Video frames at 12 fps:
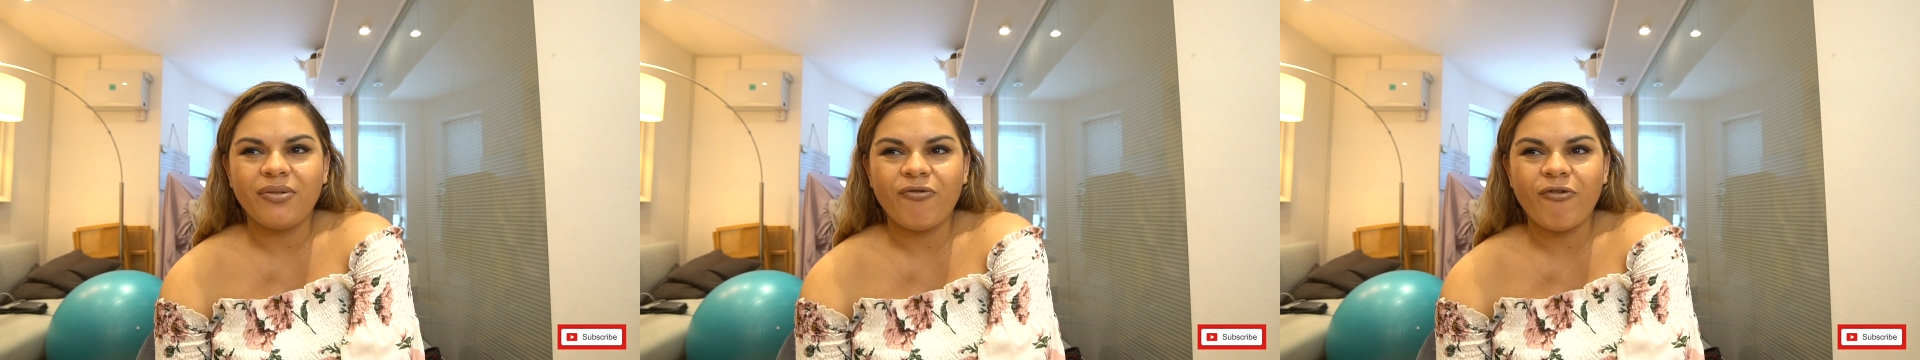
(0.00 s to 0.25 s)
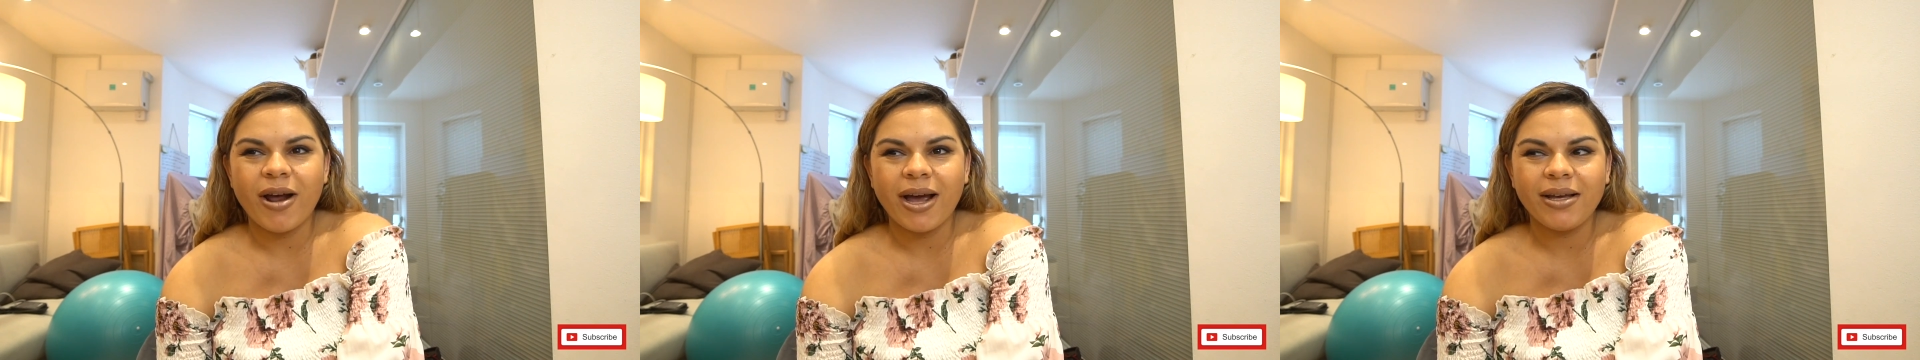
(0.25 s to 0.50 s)

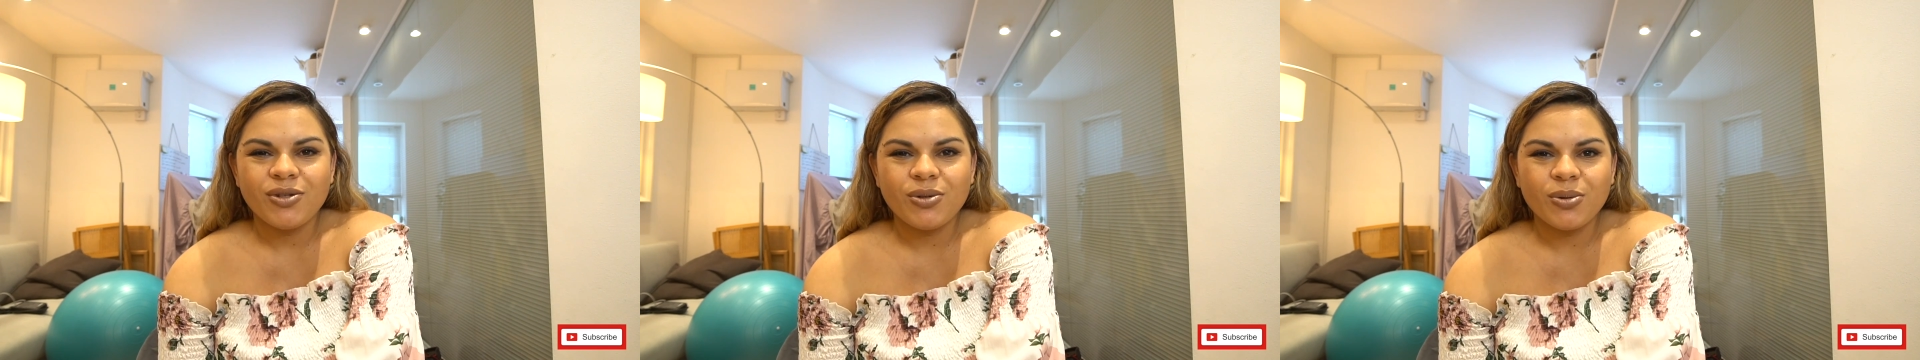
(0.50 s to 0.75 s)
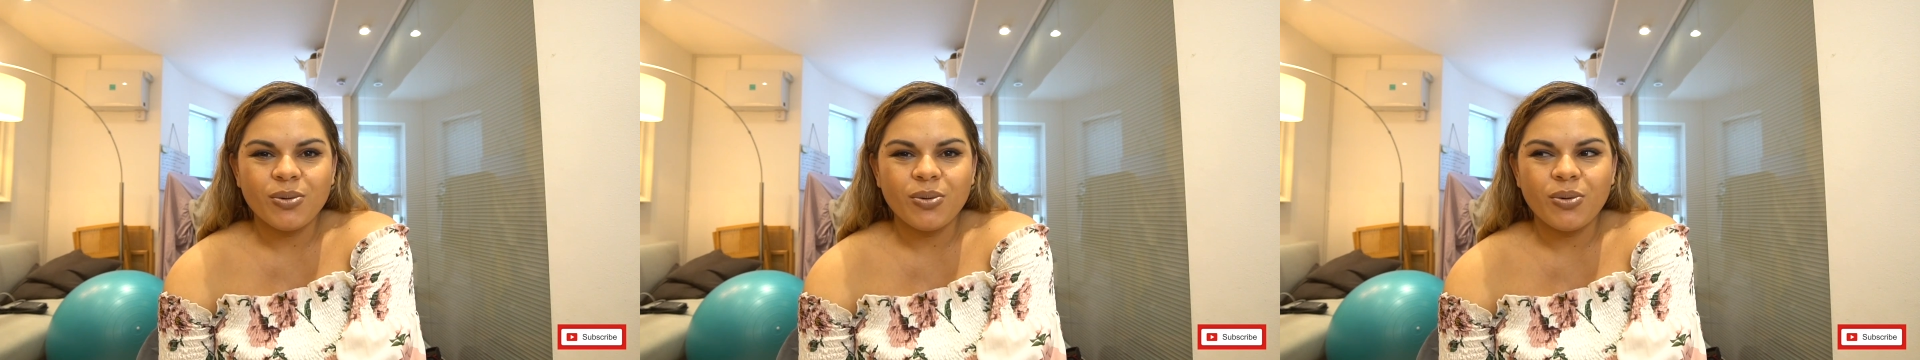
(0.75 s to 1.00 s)
right
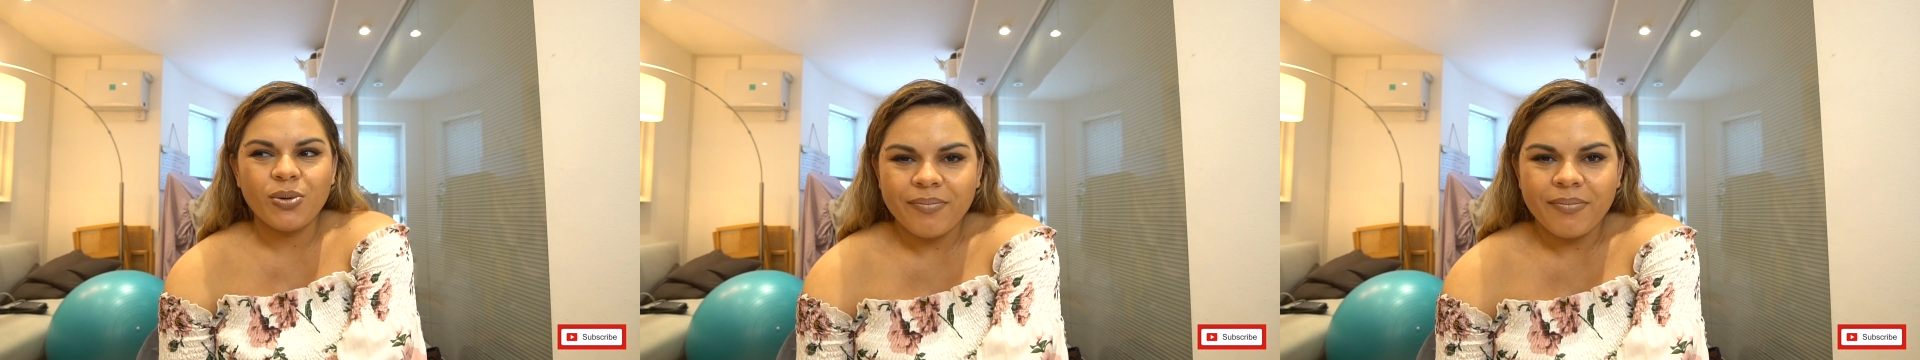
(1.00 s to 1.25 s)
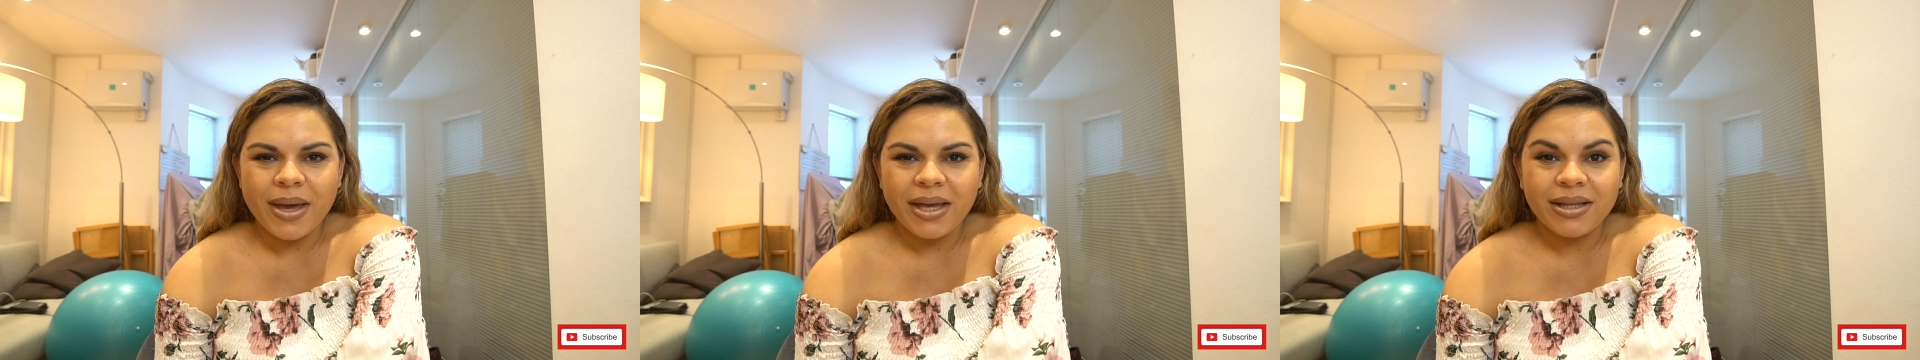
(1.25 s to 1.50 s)
to
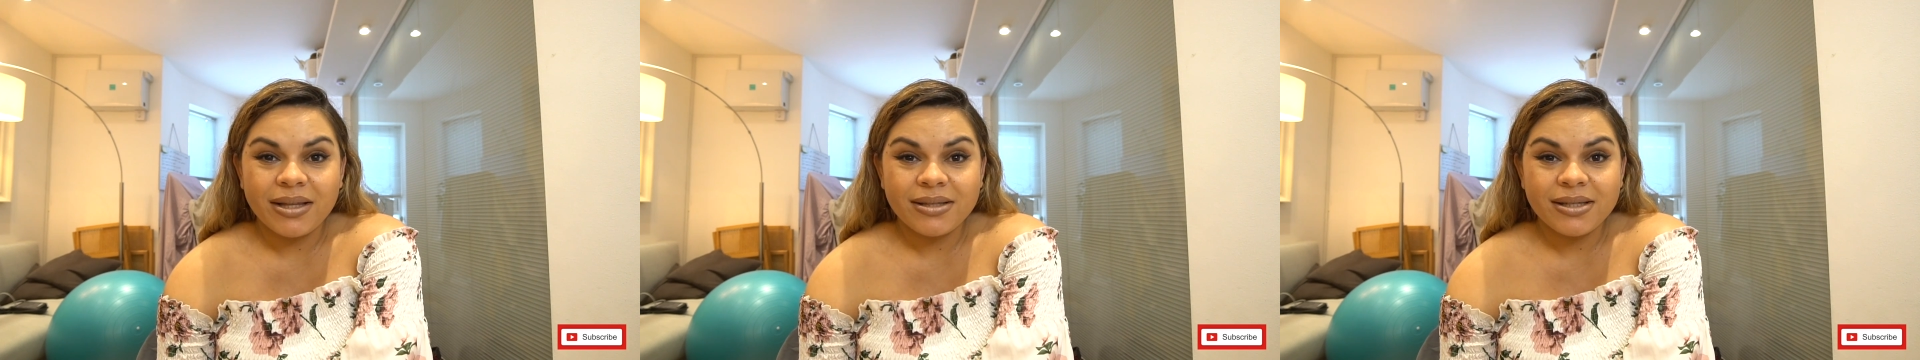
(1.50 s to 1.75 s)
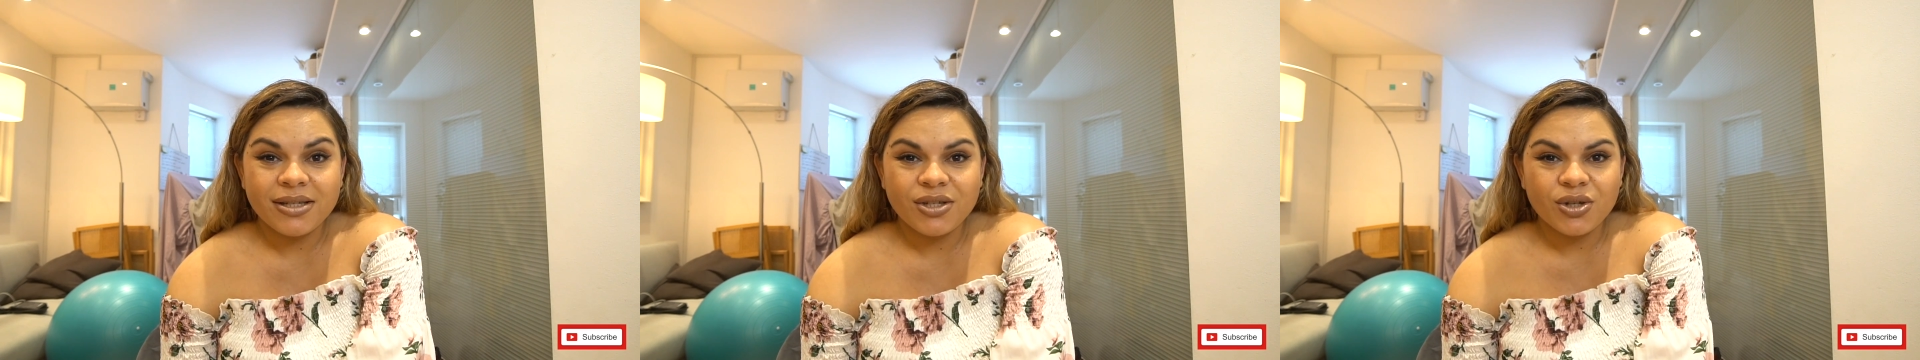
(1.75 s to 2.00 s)
make
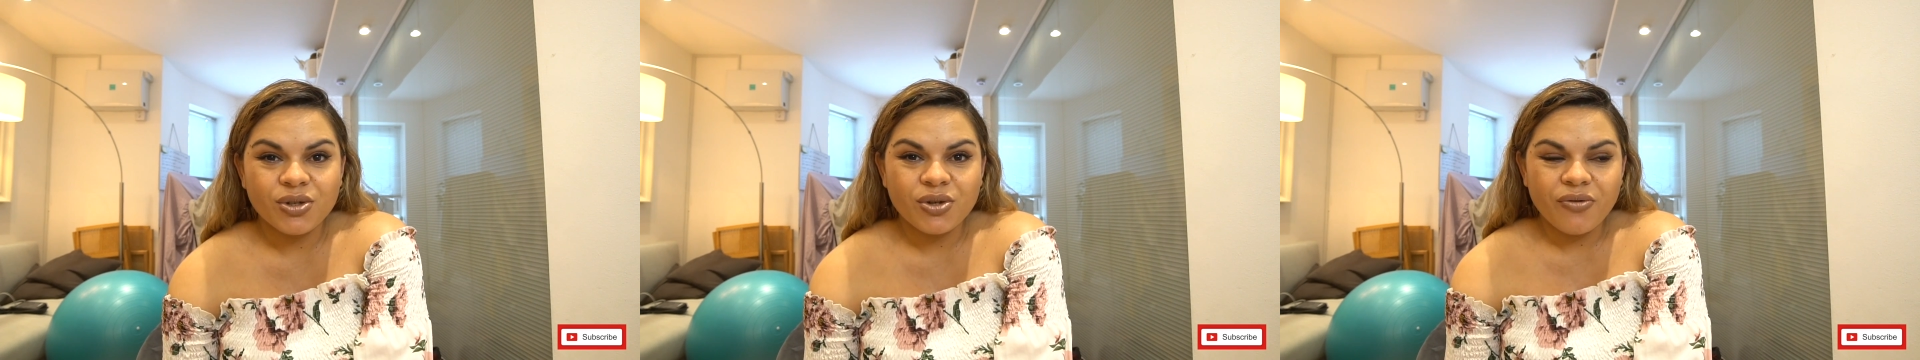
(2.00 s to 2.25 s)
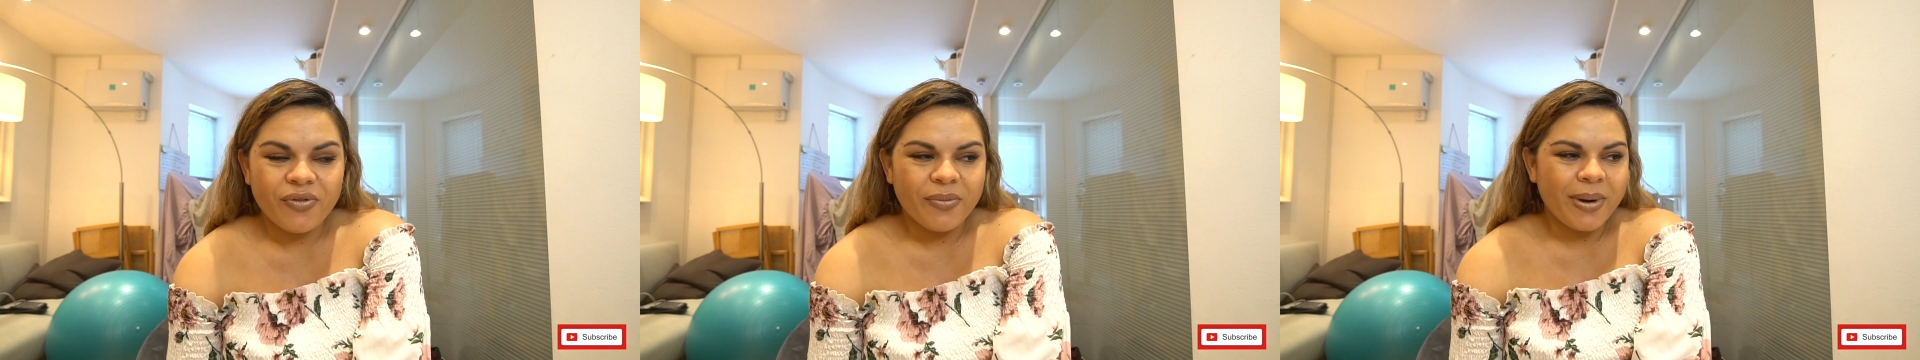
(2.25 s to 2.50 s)
decisions
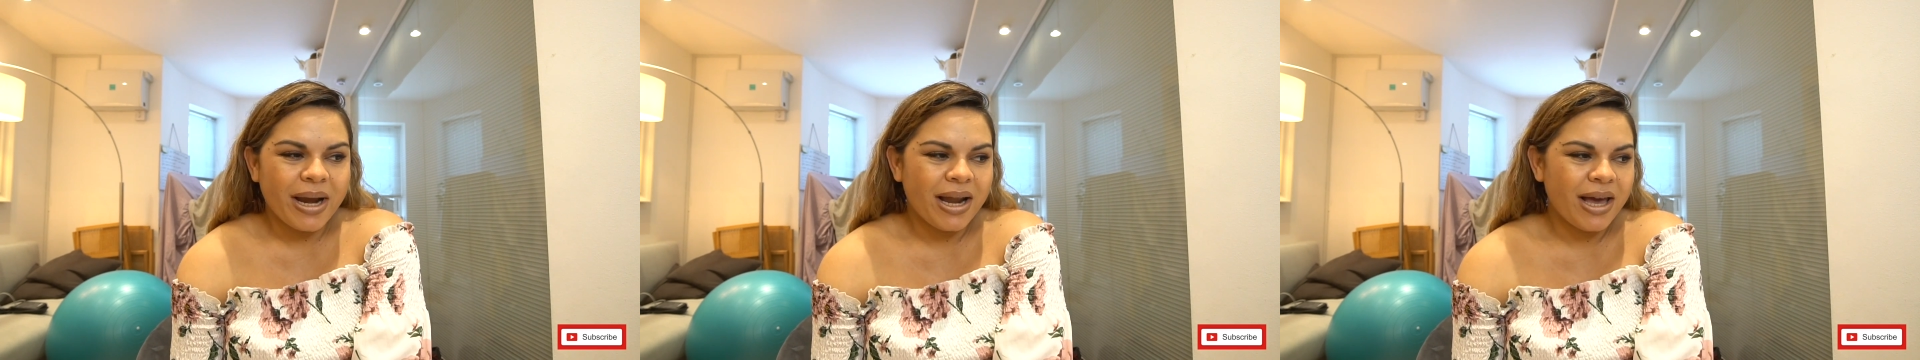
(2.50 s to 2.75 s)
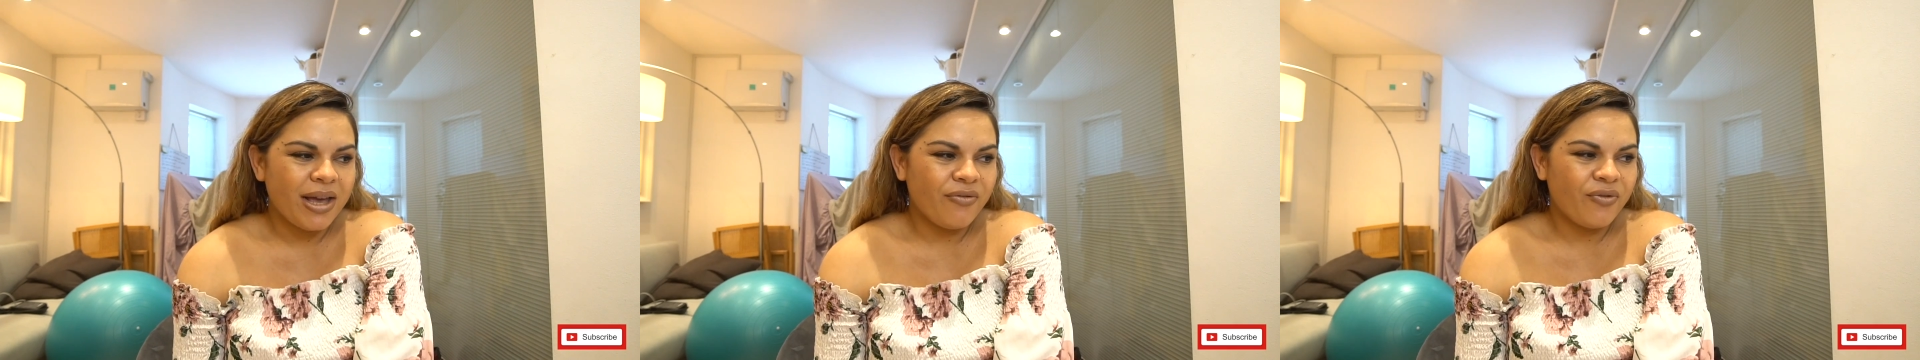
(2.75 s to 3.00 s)
over my
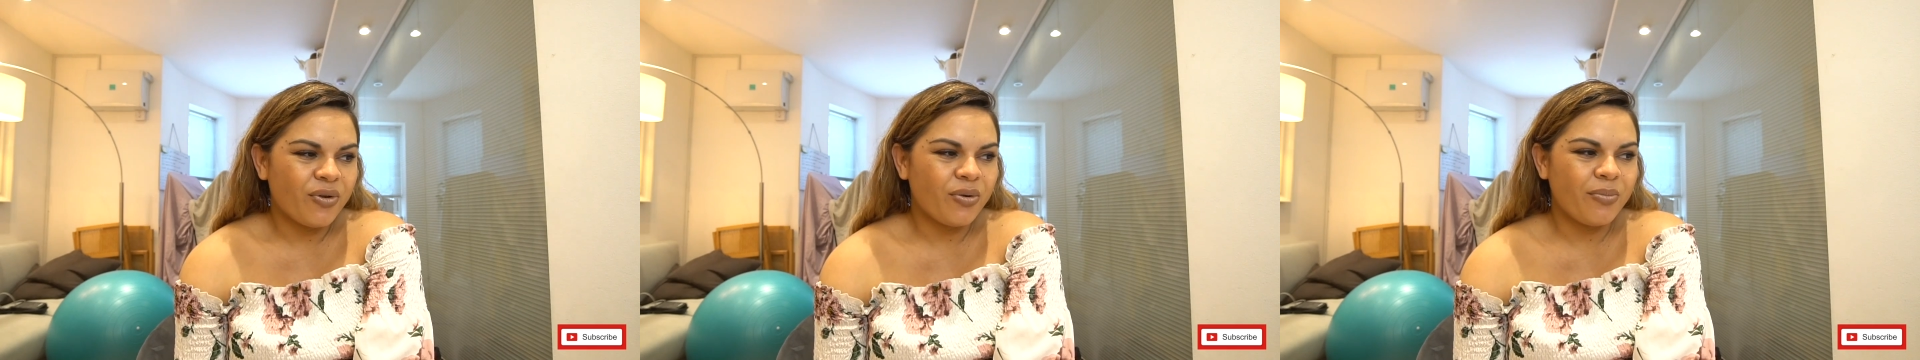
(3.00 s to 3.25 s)
life or